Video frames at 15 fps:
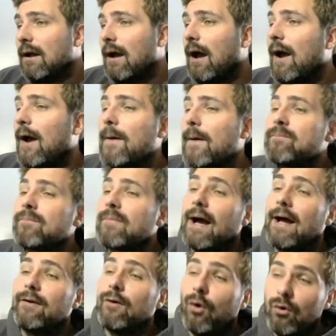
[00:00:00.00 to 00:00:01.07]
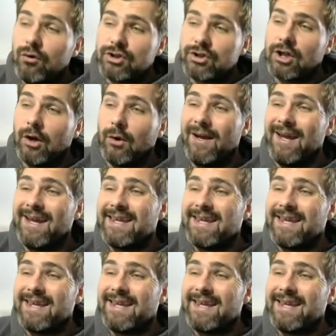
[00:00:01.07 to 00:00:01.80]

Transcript: and also it